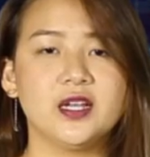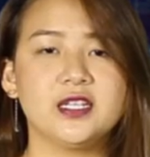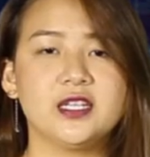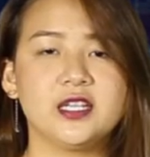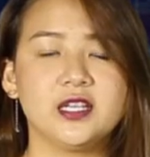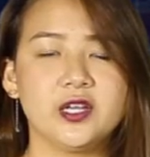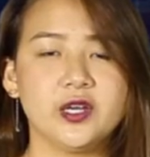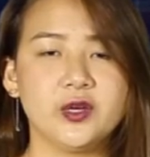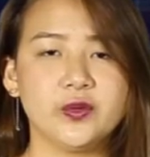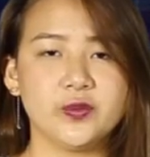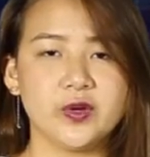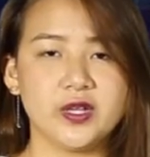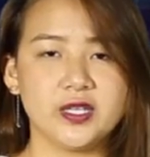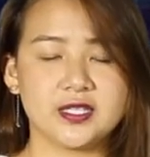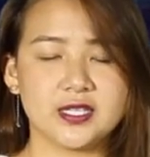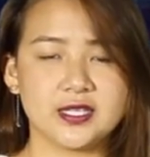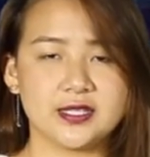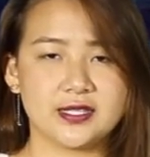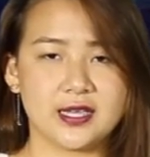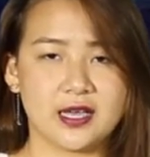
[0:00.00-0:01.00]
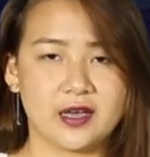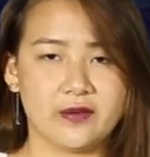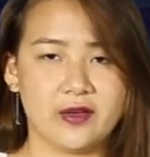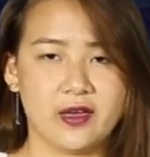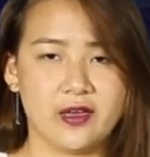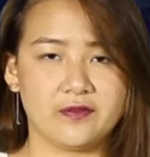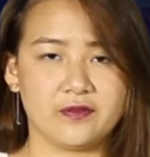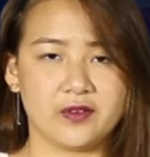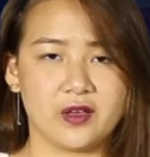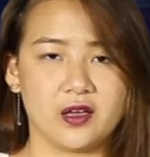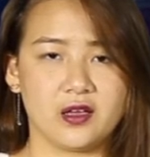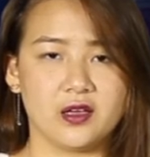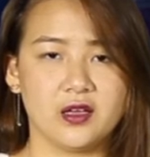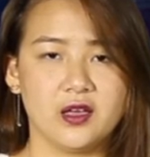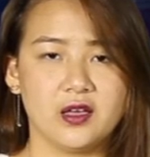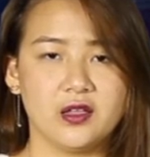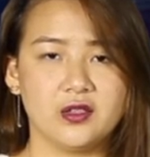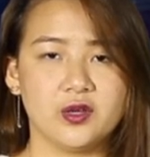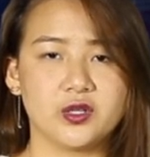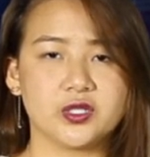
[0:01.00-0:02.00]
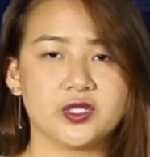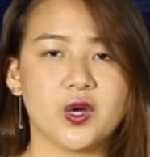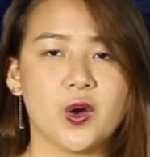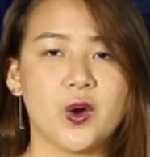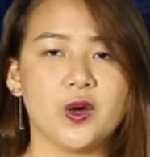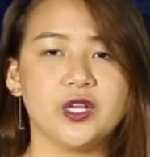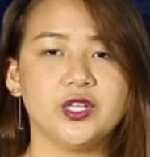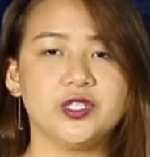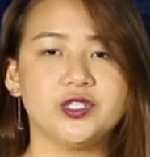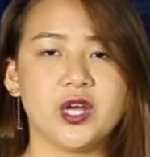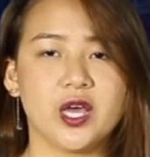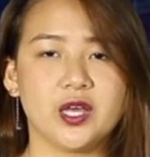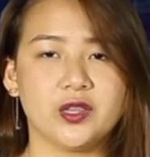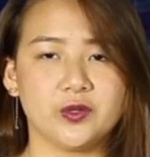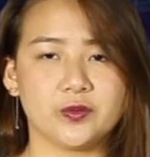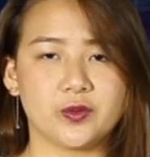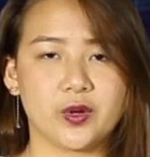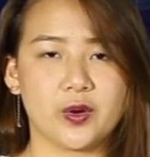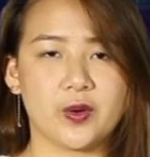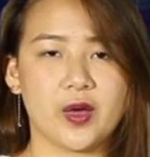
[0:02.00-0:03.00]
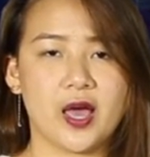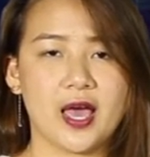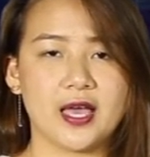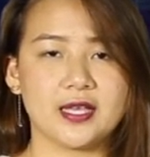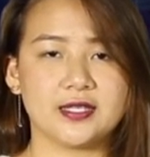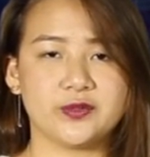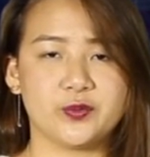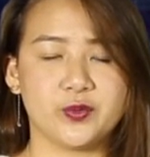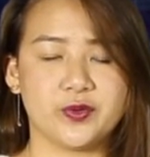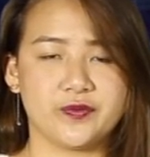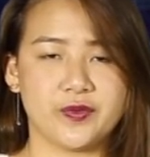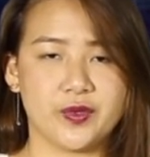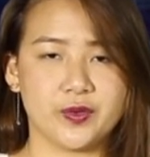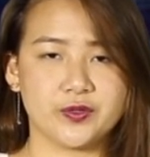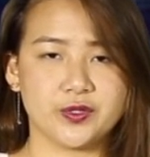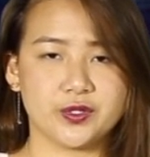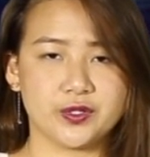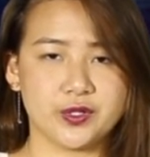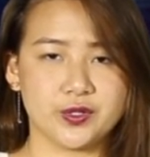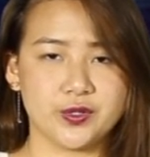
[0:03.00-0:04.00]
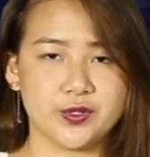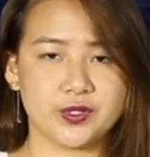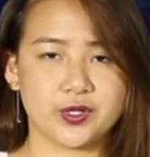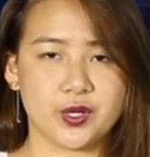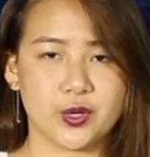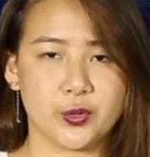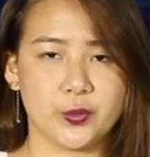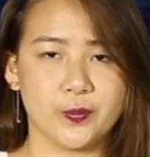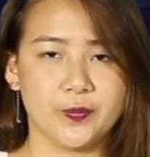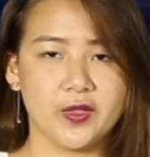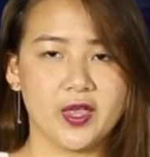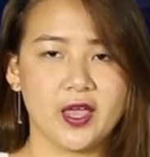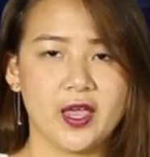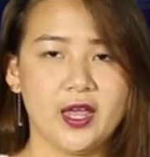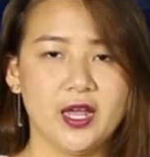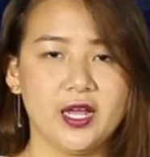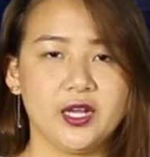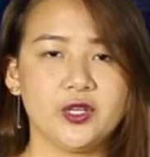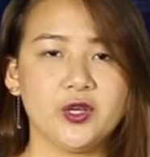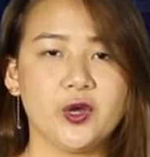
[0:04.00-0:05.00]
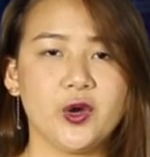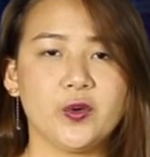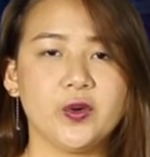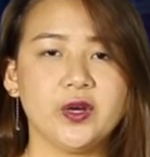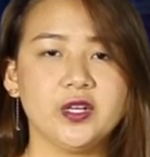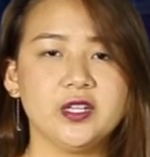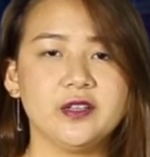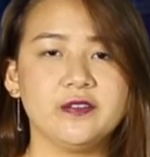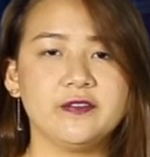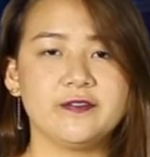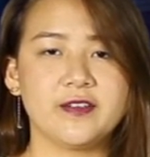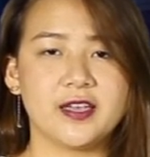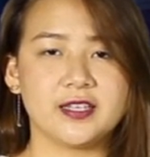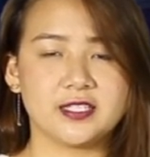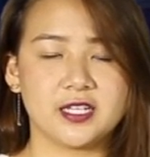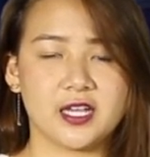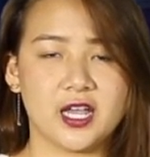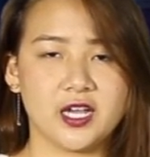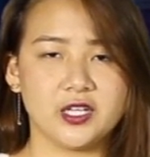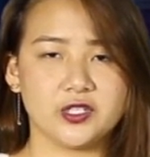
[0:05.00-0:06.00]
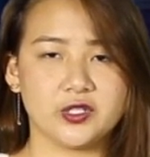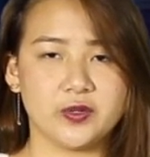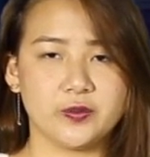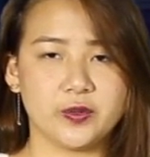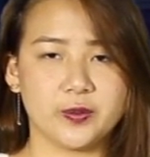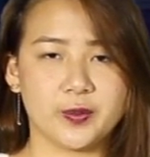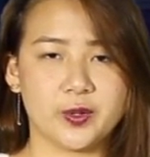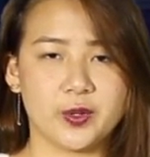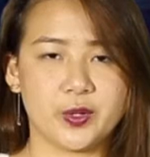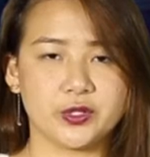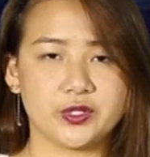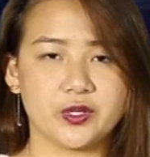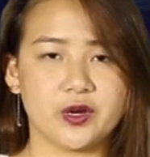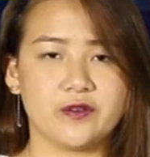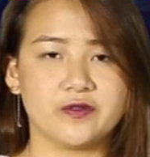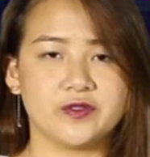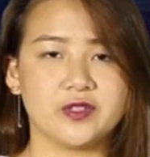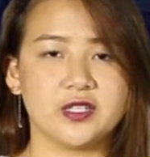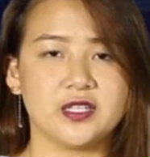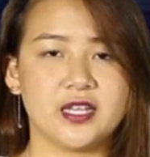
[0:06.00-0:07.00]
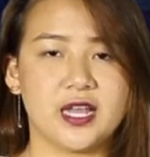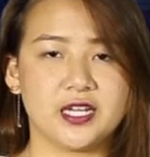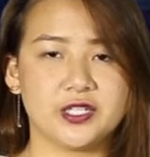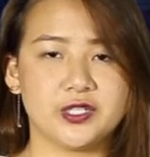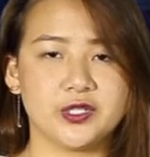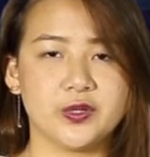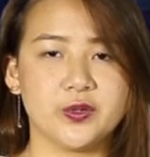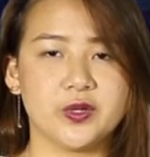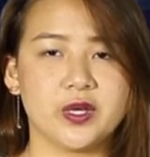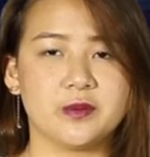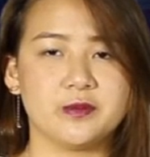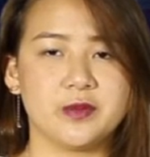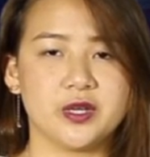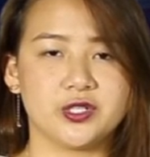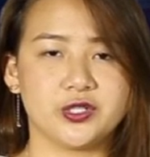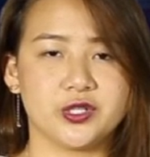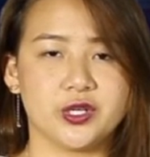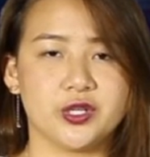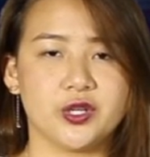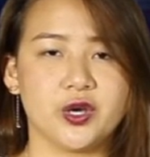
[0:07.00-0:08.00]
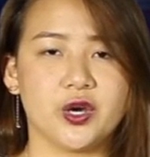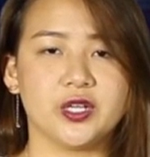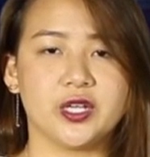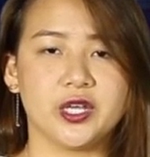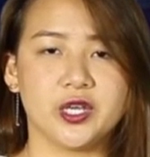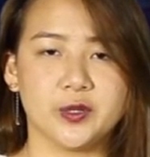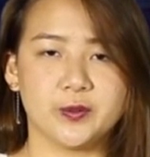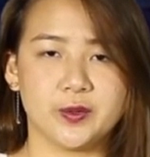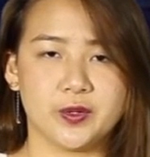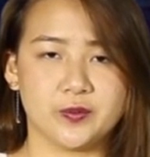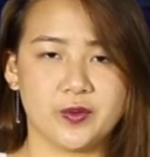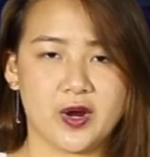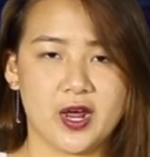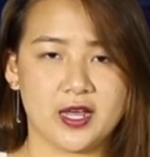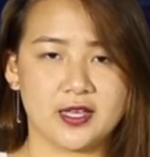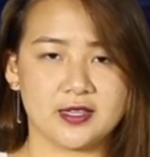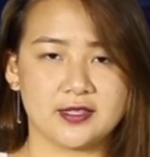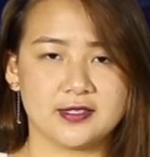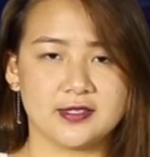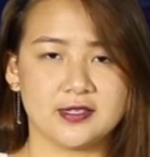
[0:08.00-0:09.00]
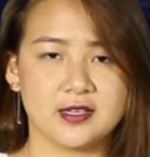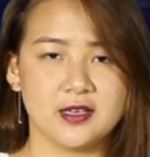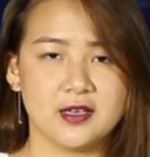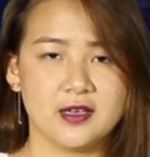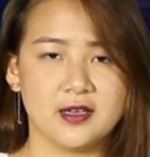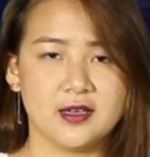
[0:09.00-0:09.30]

unclear reasons, however, the Attorney General has refused to do so, ignoring the investigation report of the National Commission on Human Rights.